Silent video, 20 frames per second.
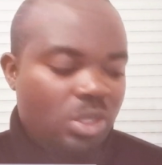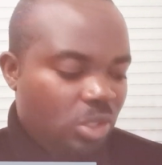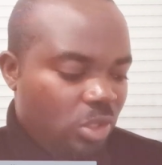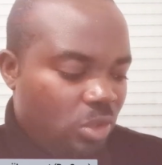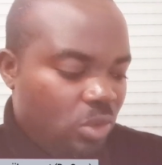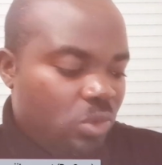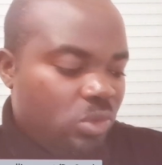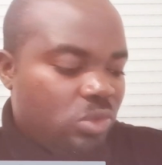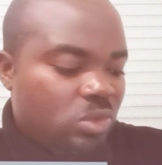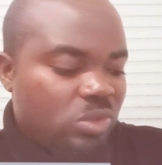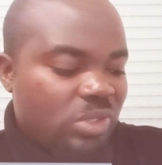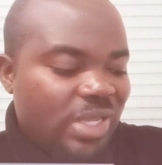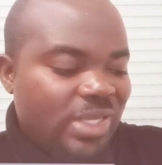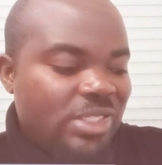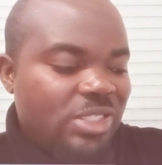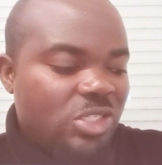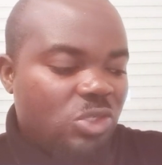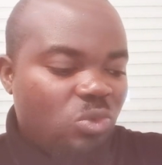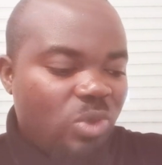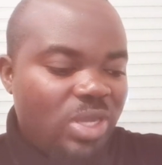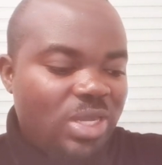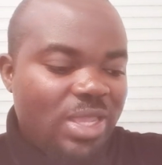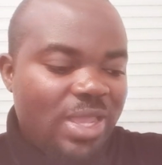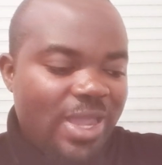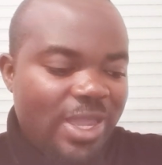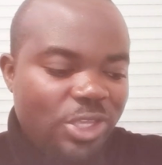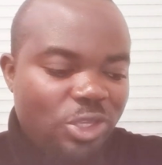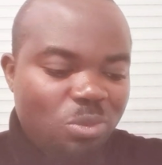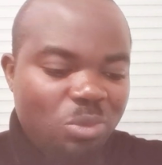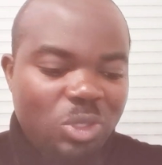You know, so this is where
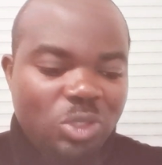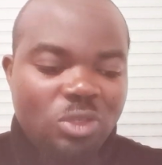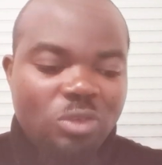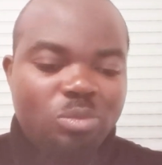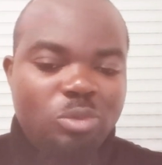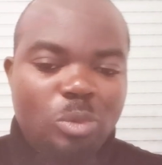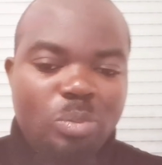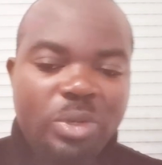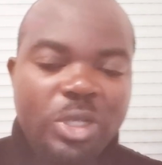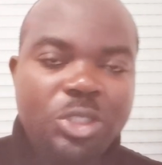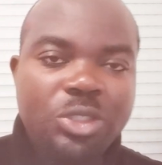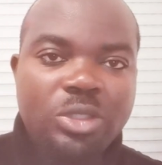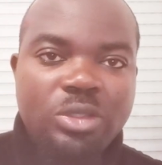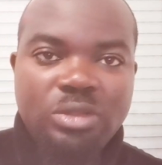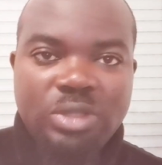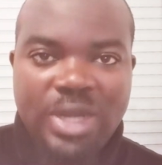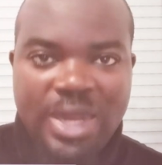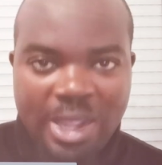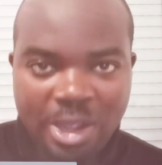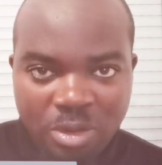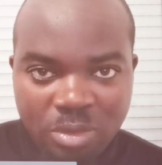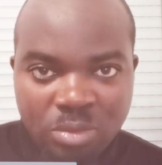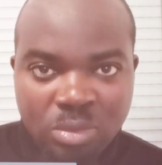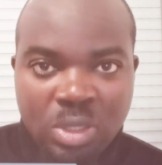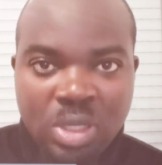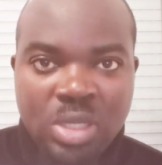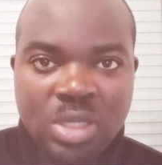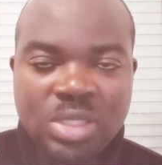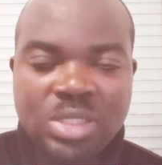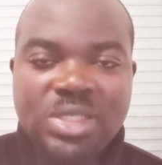the argument of population
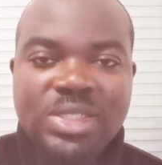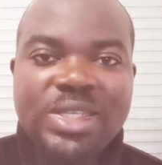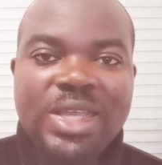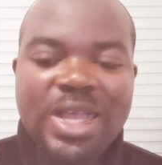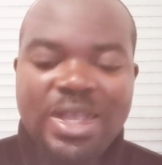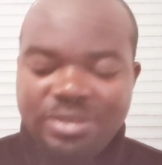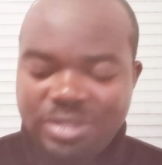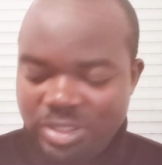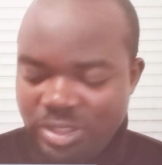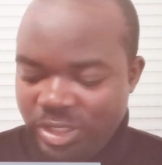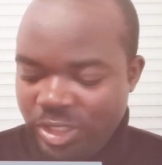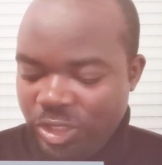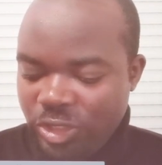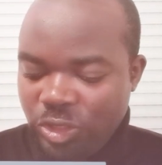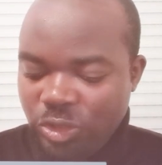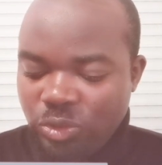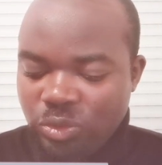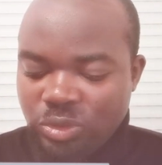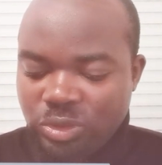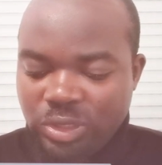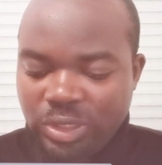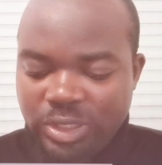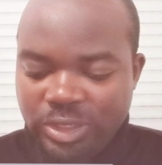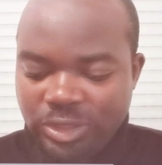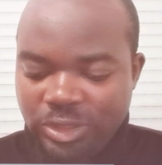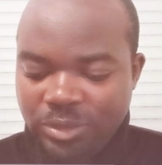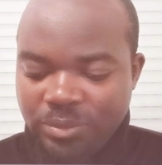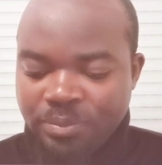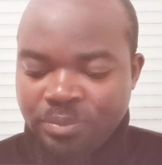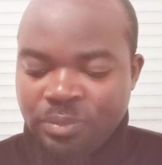now serves the
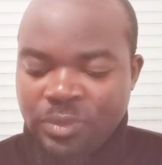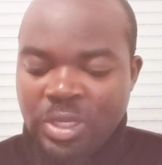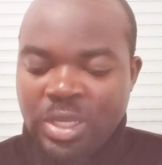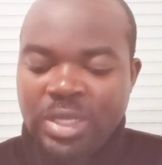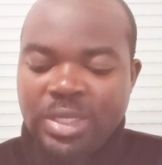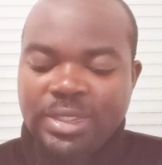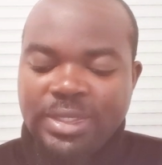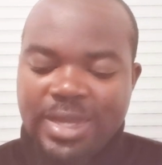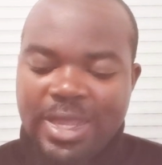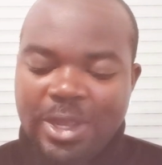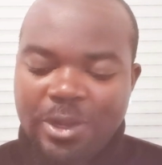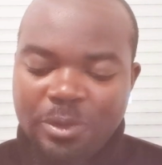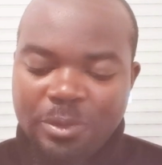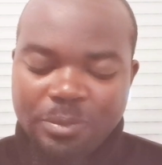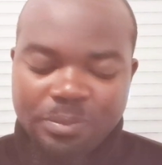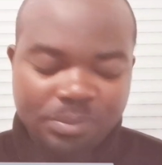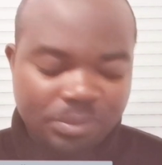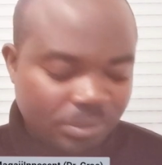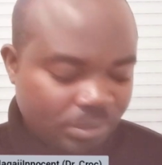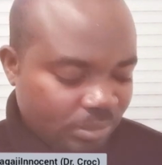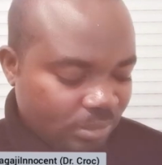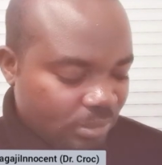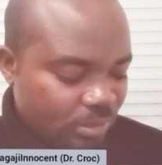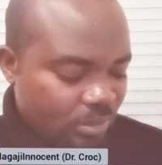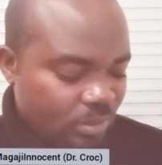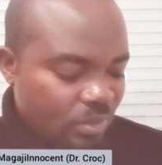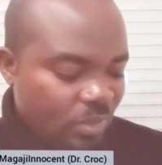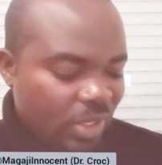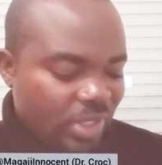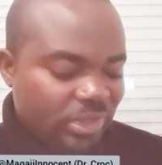utility. Now,
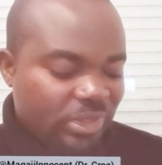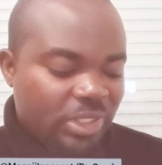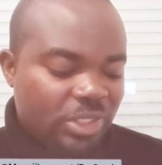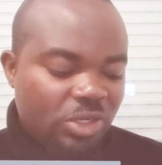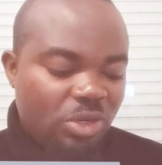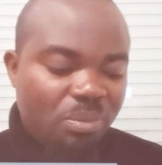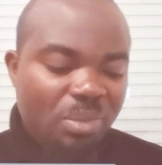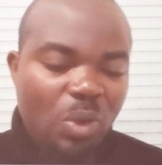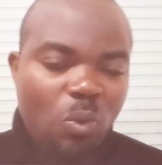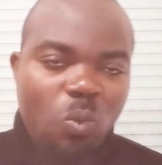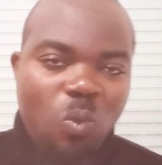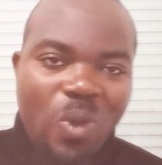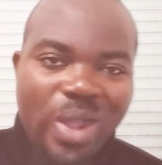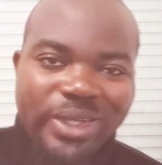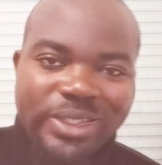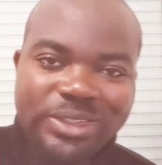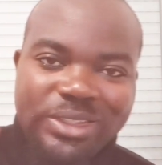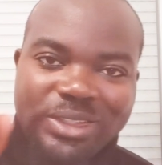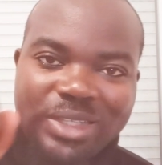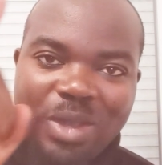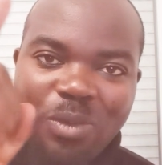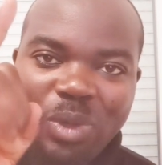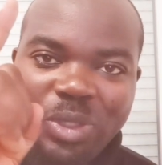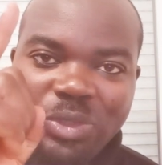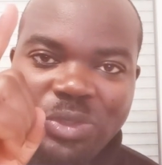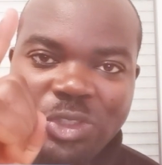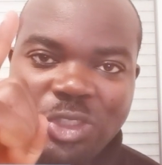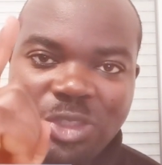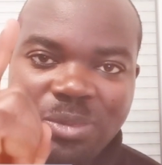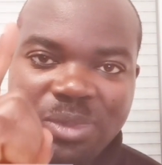the number one thing I
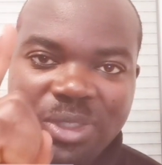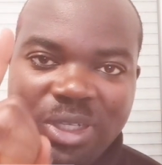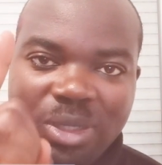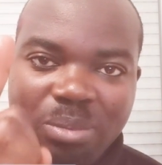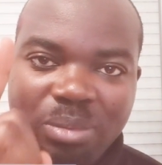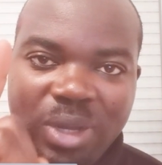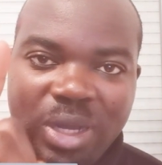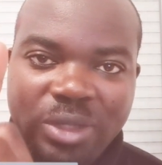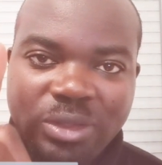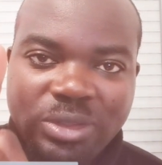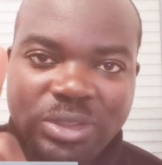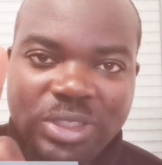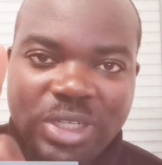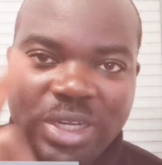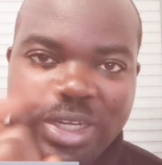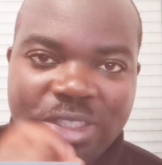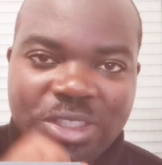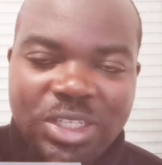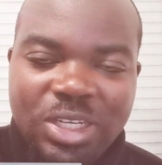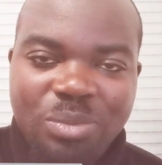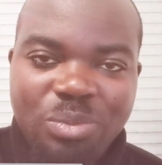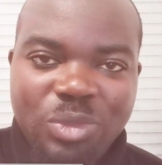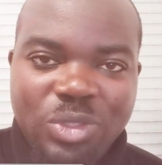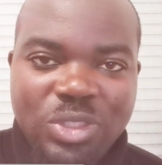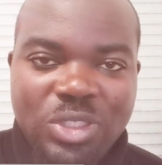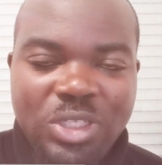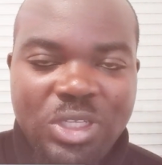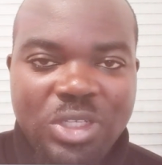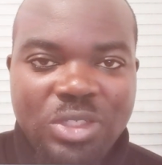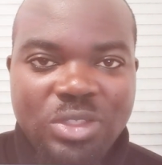want to speak about the Nigerian
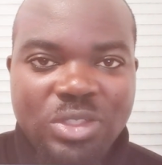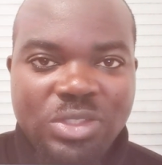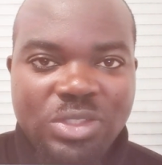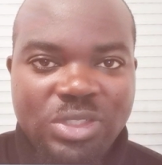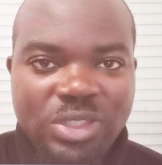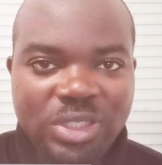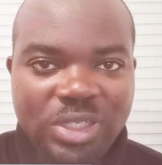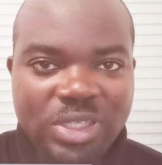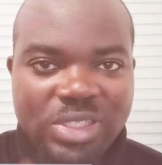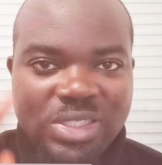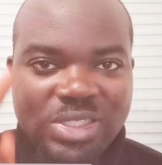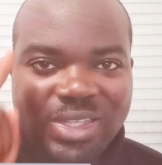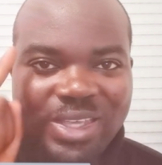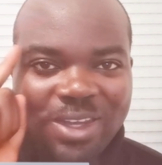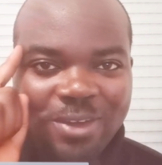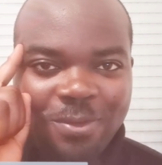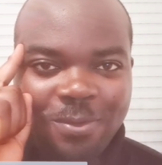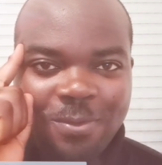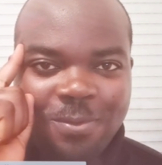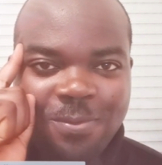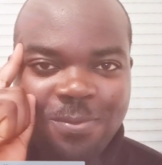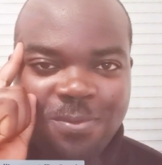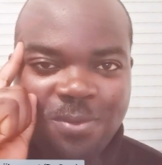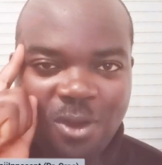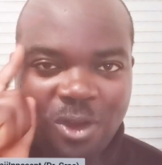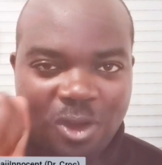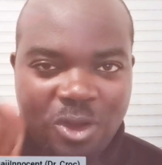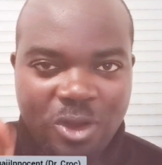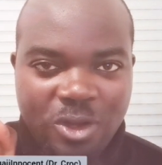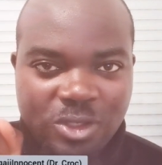music industry is they are
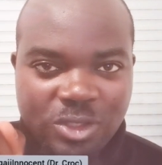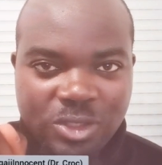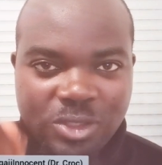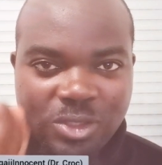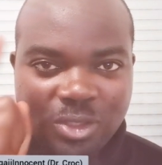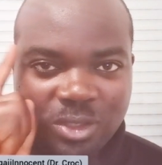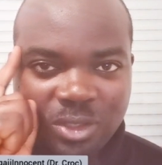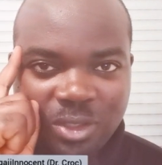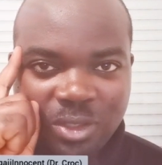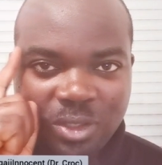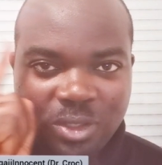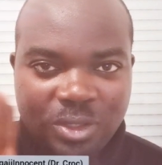focused.